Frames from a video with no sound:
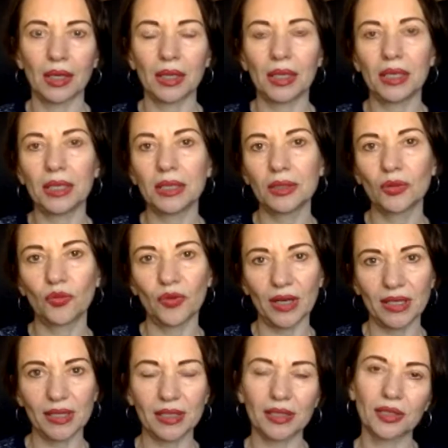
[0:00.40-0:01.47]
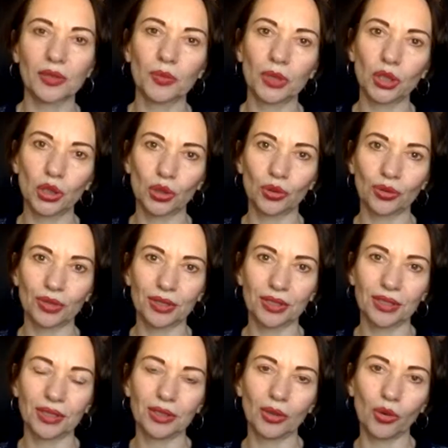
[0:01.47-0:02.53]
In vast
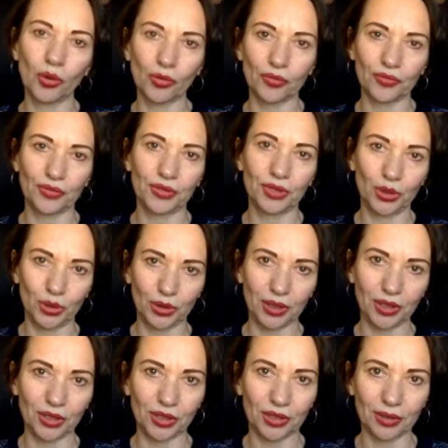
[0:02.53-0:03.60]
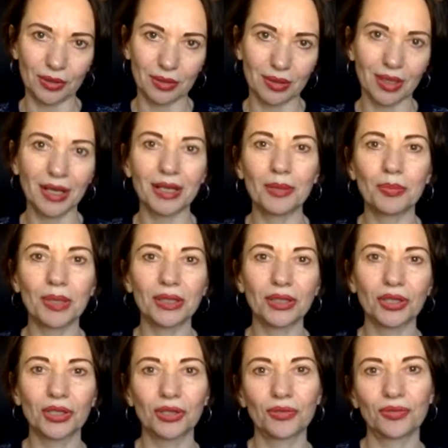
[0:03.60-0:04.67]
majority of situations,
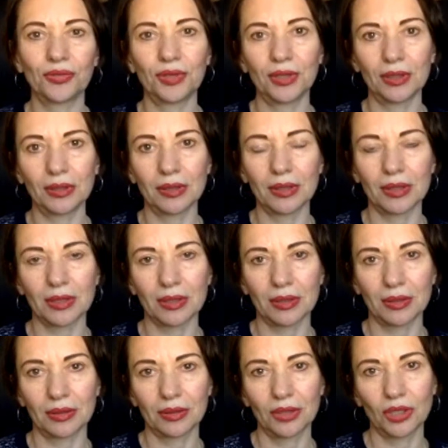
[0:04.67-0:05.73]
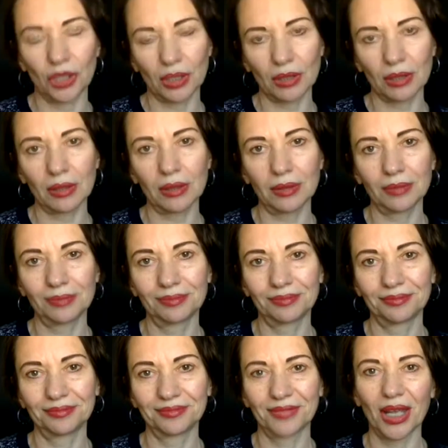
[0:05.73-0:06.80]
colopuncture feels gentle,
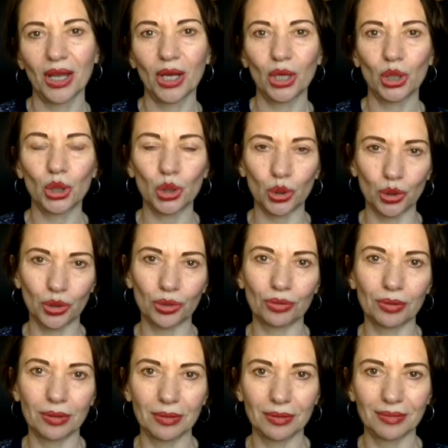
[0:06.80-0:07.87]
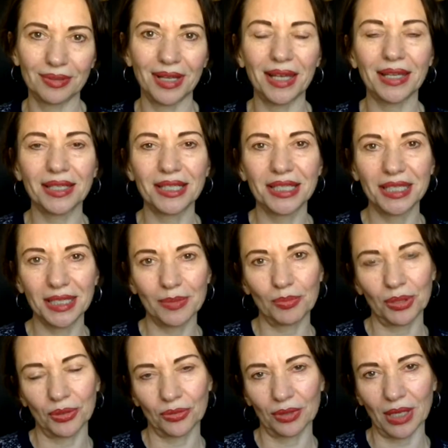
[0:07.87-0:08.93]
nurturing, and
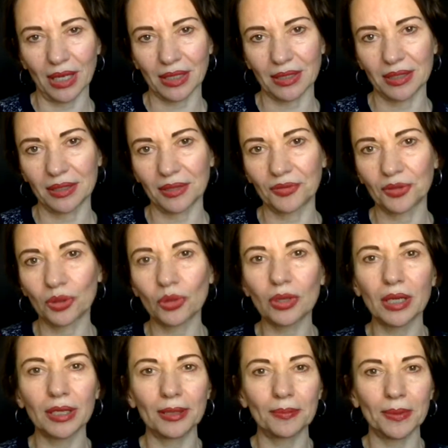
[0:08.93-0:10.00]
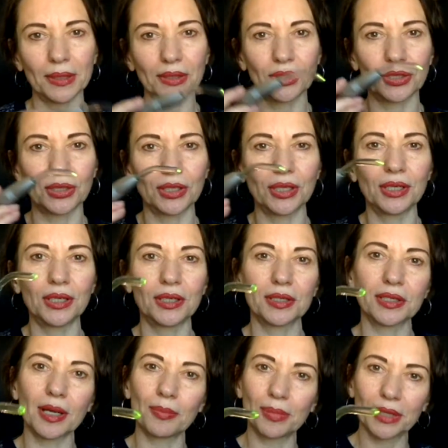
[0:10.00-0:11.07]
deeply relaxing. After all, colopuncture
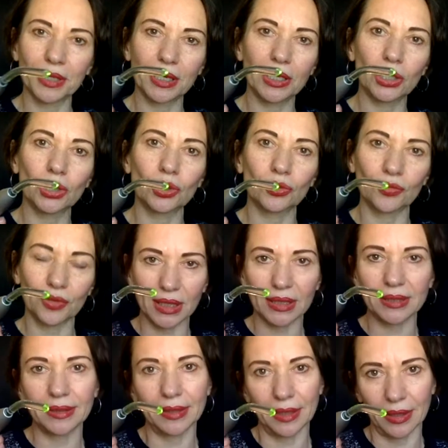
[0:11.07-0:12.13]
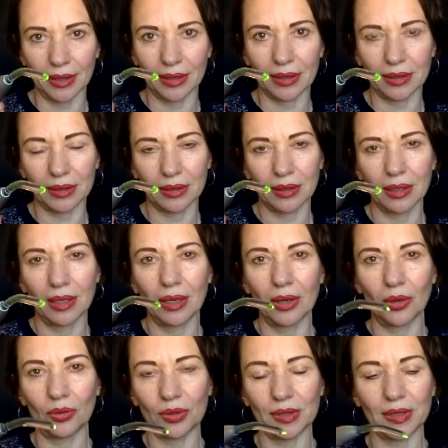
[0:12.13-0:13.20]
is application of colored light
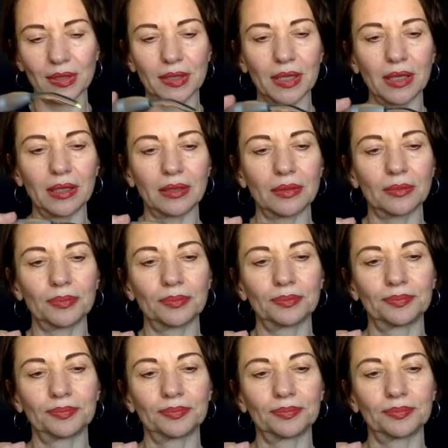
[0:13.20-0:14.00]
on the skin.